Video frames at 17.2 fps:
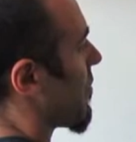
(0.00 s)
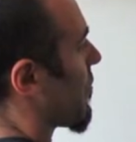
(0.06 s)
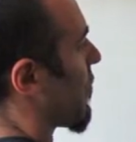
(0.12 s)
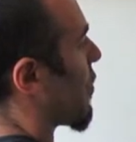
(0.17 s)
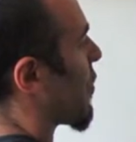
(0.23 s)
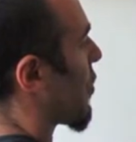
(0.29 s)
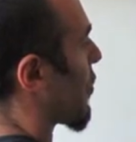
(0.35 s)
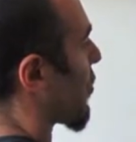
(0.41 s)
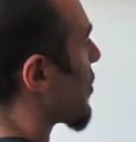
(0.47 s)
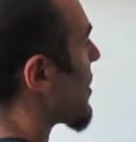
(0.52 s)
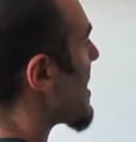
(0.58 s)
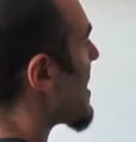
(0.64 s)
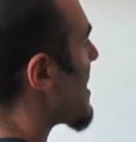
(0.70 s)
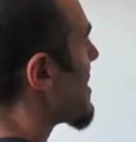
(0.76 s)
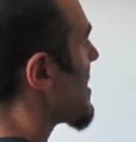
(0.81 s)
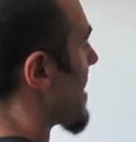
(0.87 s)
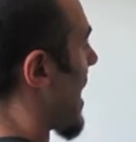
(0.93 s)
for
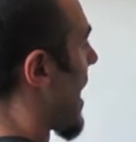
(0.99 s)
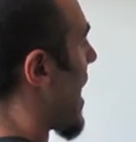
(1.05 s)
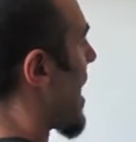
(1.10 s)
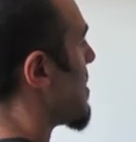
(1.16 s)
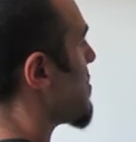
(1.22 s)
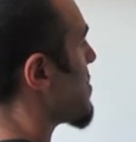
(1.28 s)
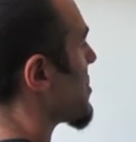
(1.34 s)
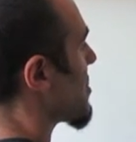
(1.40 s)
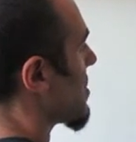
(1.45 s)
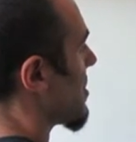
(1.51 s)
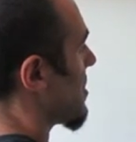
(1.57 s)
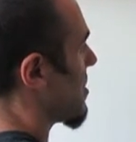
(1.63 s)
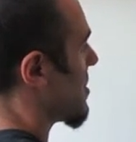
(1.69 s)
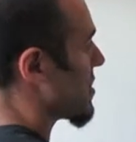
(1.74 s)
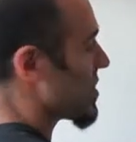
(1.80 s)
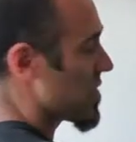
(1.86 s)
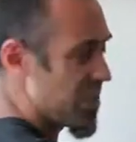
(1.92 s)
3 times
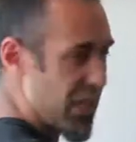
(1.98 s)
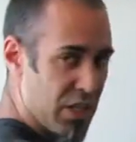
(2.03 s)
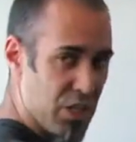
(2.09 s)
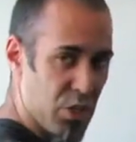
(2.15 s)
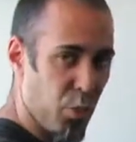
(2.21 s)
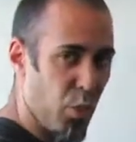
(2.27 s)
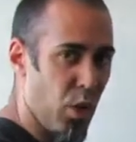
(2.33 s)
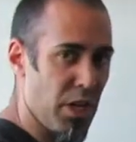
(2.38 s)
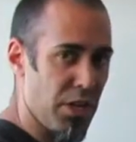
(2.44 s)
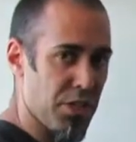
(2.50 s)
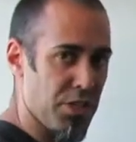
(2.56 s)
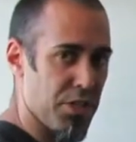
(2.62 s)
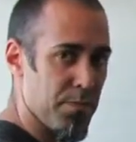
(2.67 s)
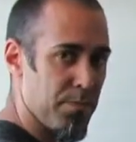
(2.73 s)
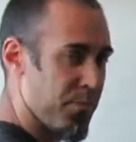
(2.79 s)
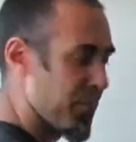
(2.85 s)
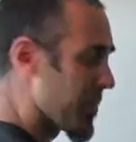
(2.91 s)
6
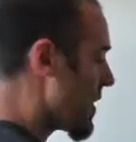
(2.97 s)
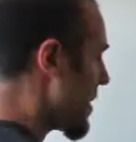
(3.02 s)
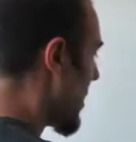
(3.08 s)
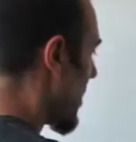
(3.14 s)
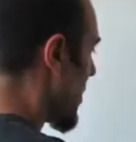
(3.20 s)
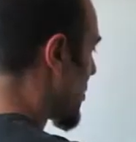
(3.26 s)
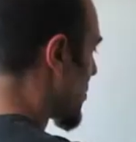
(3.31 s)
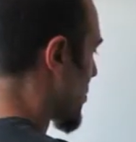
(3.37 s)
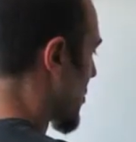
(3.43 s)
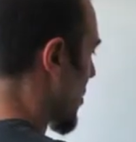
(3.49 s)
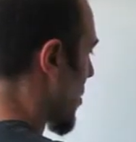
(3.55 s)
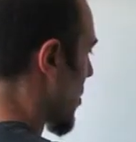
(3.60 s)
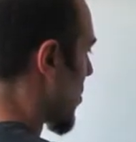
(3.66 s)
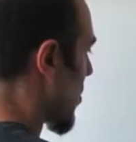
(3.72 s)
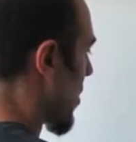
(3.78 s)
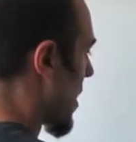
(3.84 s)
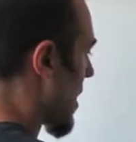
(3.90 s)
ones.
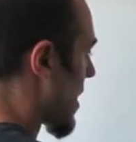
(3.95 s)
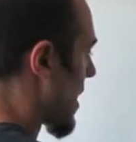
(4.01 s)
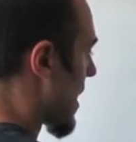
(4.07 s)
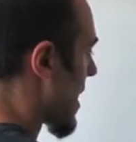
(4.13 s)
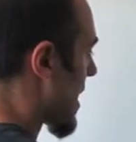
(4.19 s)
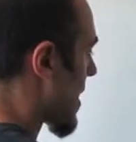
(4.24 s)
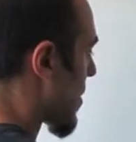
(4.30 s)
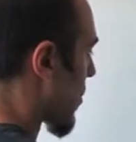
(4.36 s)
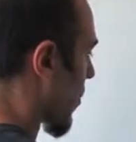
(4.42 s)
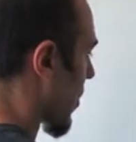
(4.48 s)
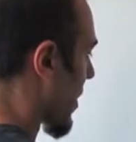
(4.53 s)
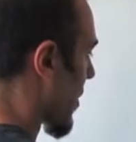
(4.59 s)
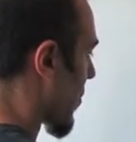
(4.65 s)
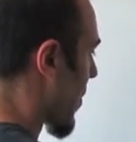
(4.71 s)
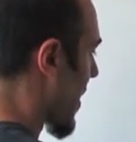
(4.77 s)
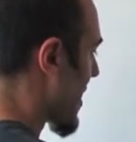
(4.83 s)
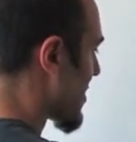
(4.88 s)
So we're going
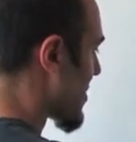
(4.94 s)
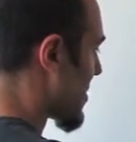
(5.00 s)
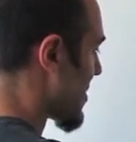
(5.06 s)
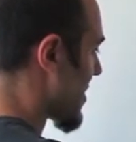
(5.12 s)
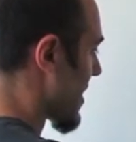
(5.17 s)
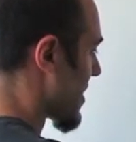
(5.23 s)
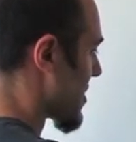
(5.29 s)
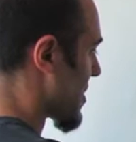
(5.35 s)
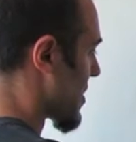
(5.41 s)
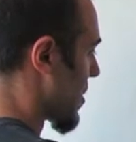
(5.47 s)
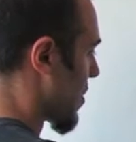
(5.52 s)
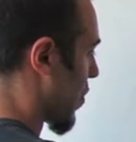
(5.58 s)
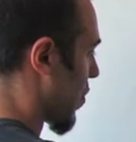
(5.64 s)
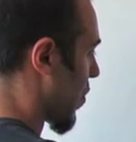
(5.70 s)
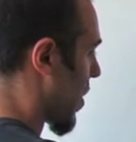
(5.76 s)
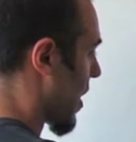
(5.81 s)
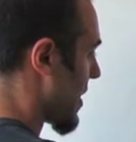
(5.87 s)
to write 6
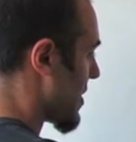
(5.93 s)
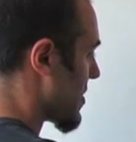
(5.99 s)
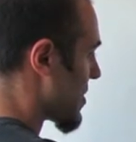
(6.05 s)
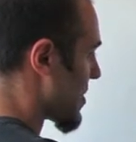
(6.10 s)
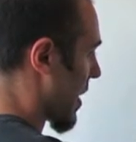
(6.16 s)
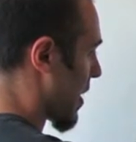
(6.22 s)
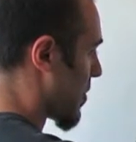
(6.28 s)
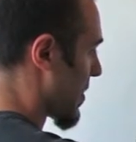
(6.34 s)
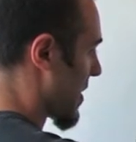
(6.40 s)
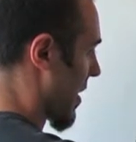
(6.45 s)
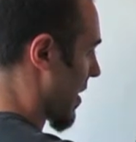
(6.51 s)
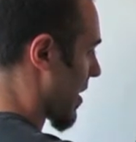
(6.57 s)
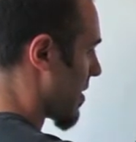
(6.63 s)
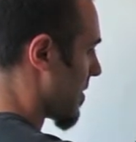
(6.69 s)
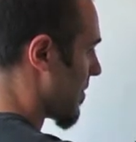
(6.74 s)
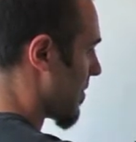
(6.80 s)
ones up here.